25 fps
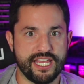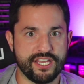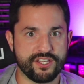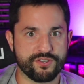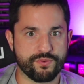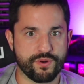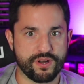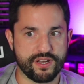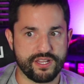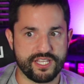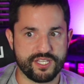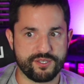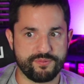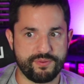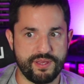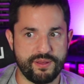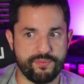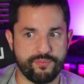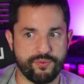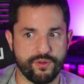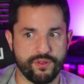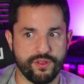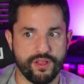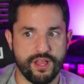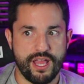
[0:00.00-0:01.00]
he's one of these
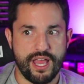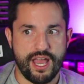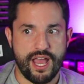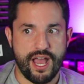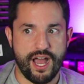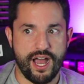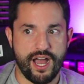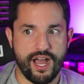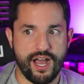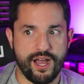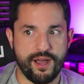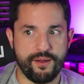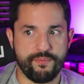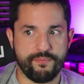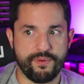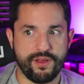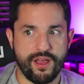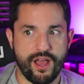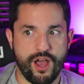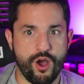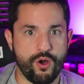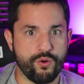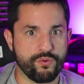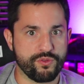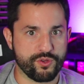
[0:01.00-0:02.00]
people.
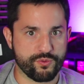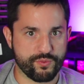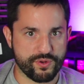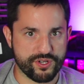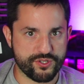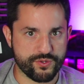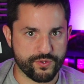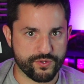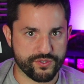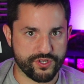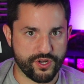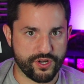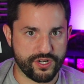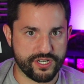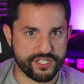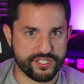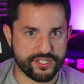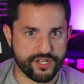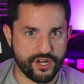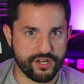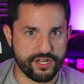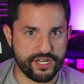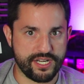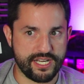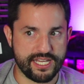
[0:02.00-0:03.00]
The ritual's already
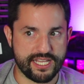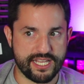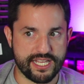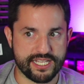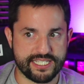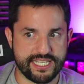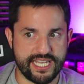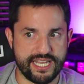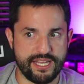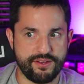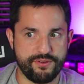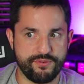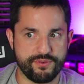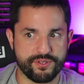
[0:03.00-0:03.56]
started because